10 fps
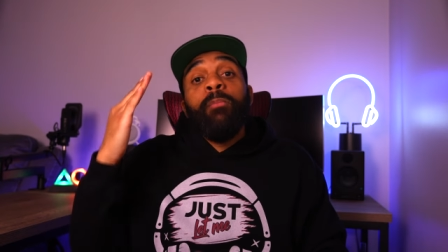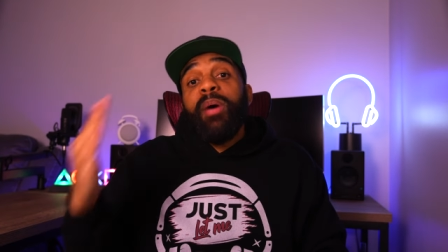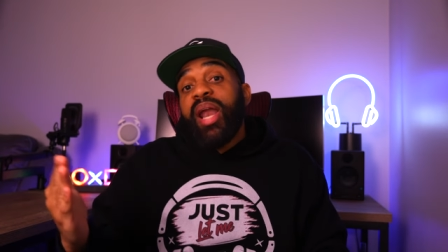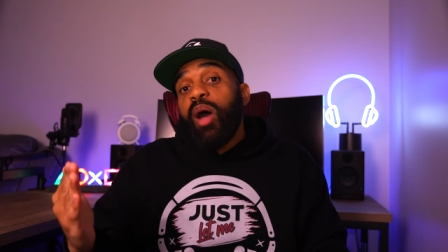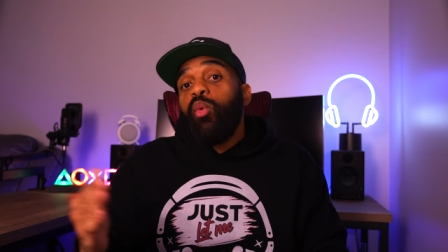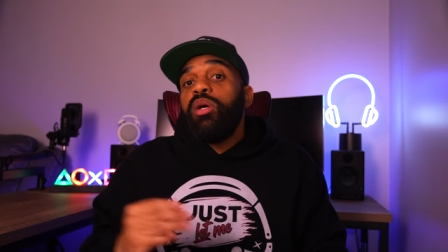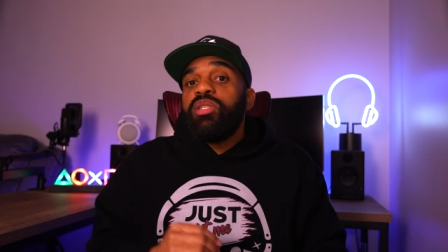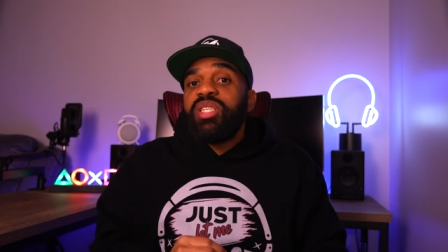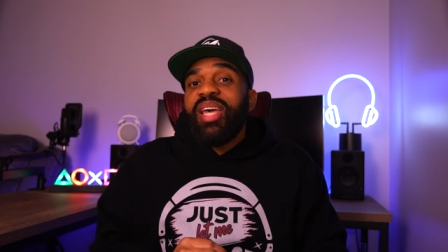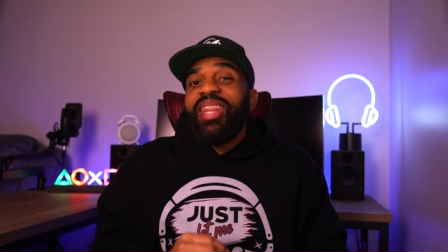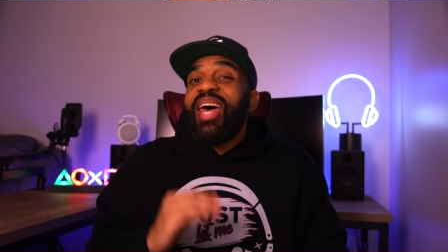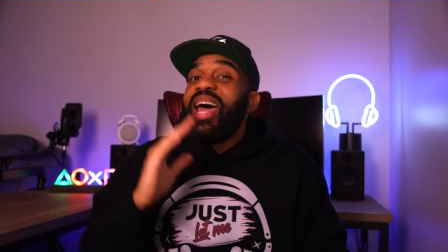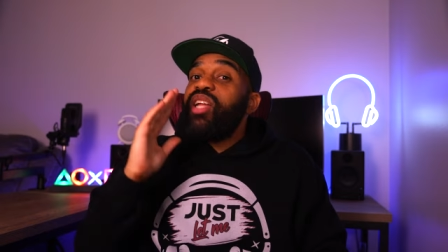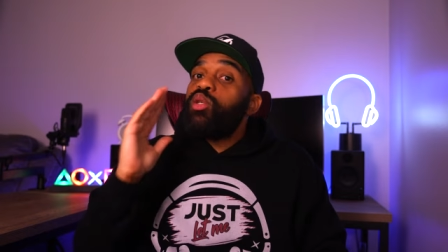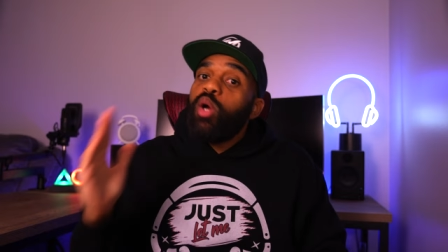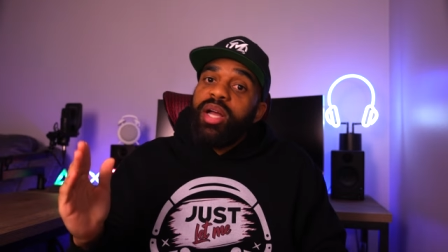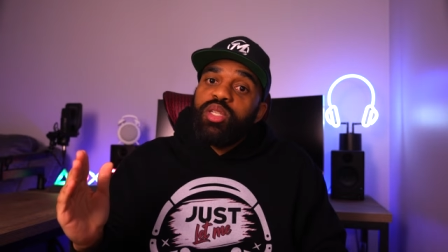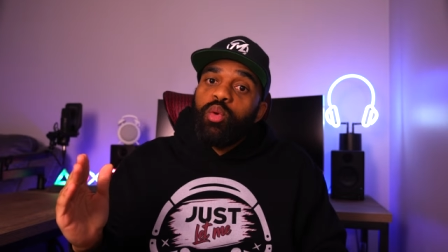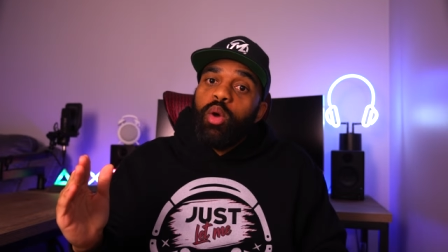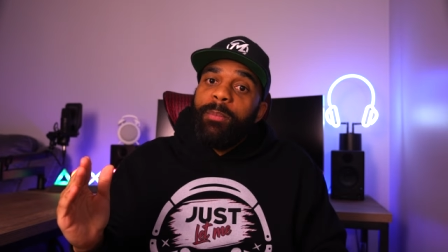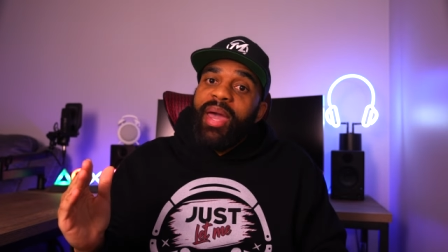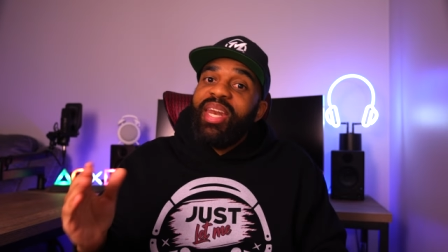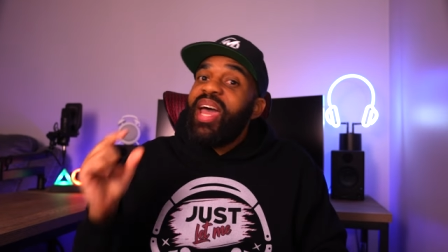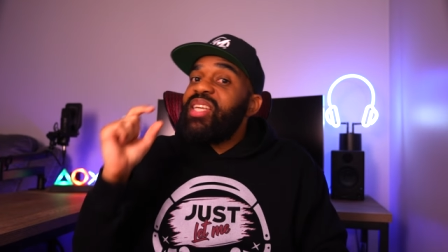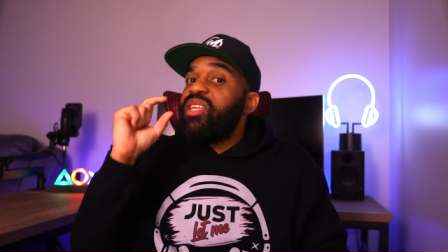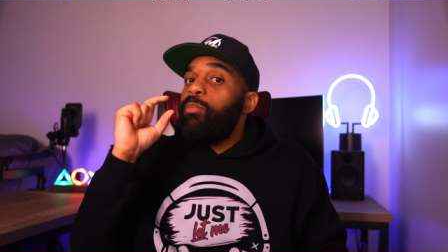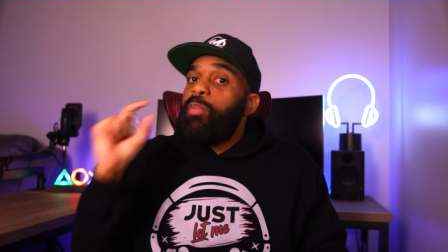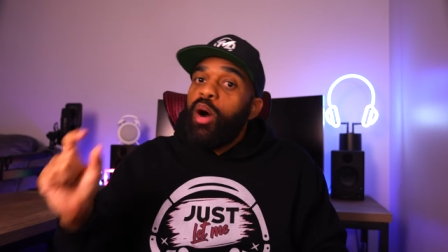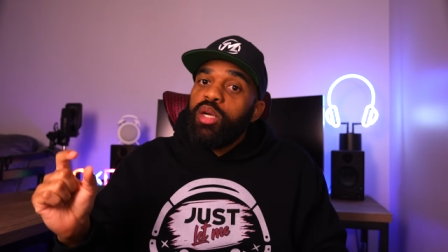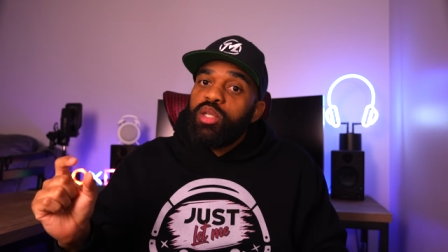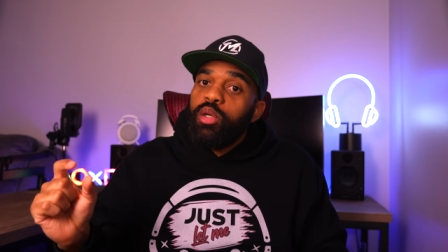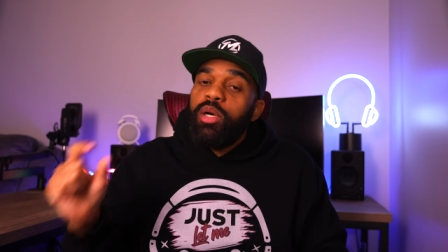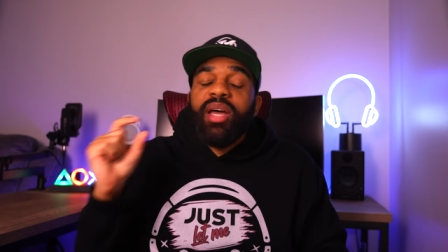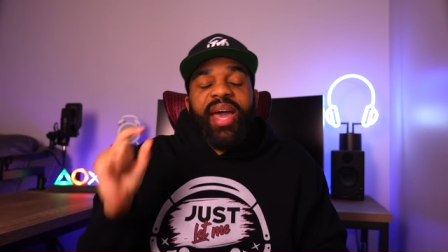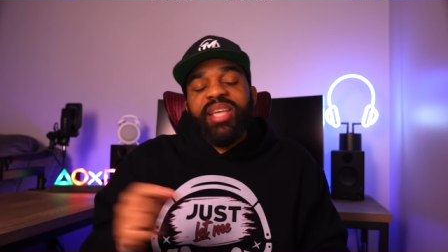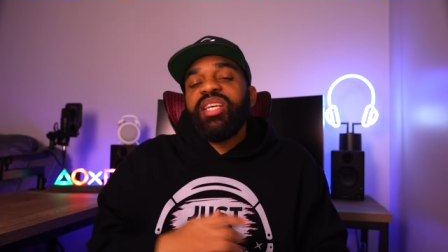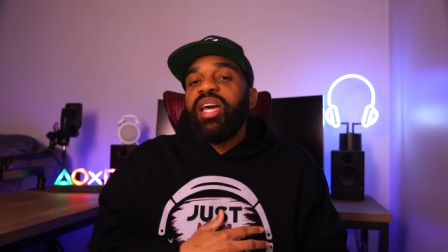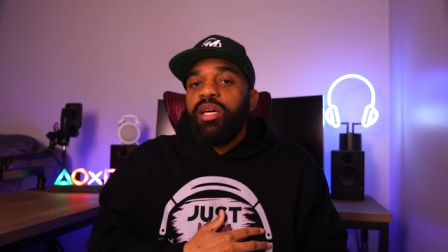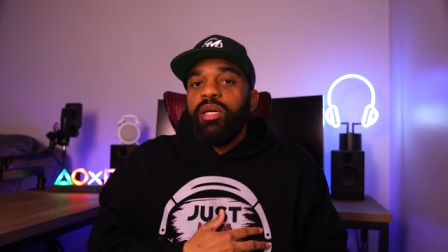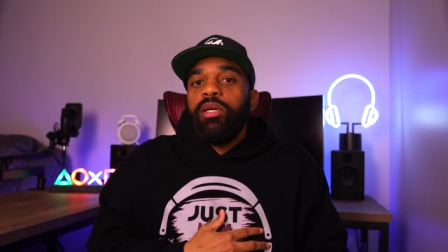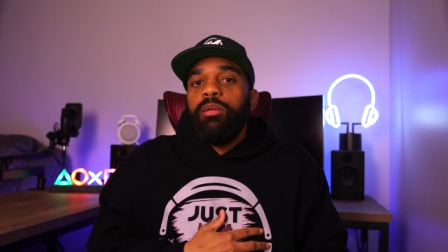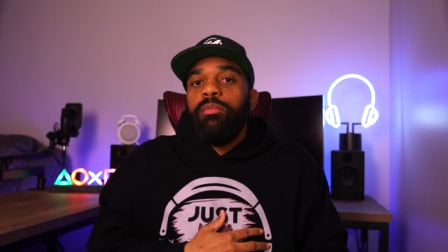but I will say that I tried to remain as impartial as I could.